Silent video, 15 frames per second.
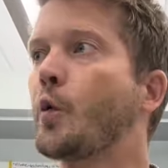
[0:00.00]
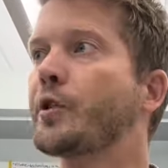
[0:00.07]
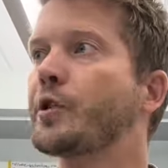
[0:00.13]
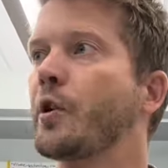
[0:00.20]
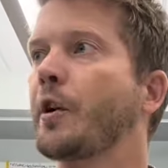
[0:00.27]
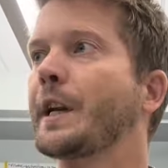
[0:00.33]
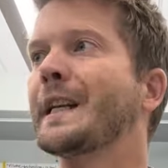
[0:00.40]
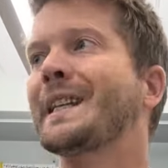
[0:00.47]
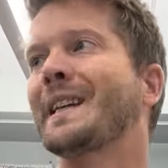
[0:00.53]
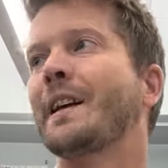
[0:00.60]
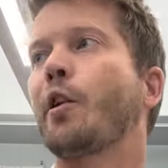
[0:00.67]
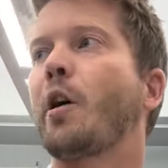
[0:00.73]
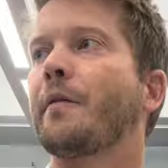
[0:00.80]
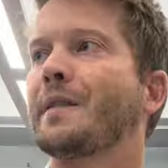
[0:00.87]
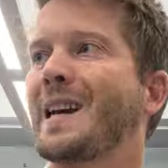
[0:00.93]
is starting to get
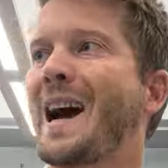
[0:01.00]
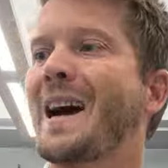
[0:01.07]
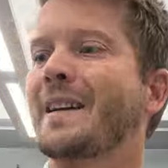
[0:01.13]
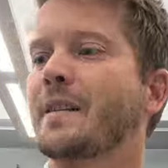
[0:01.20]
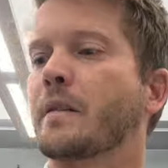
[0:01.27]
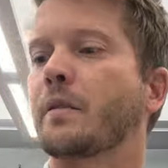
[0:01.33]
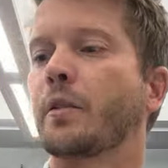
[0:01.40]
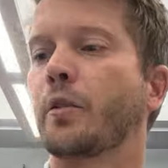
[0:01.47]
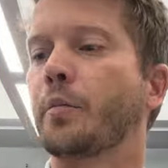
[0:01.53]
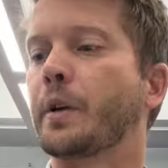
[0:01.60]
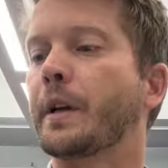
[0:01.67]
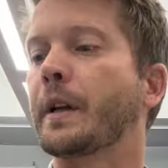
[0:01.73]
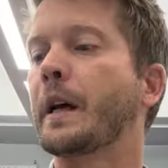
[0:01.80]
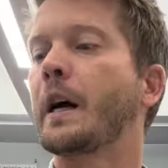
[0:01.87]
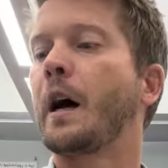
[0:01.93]
off task a little
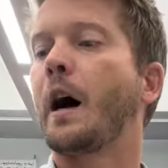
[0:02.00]
bit.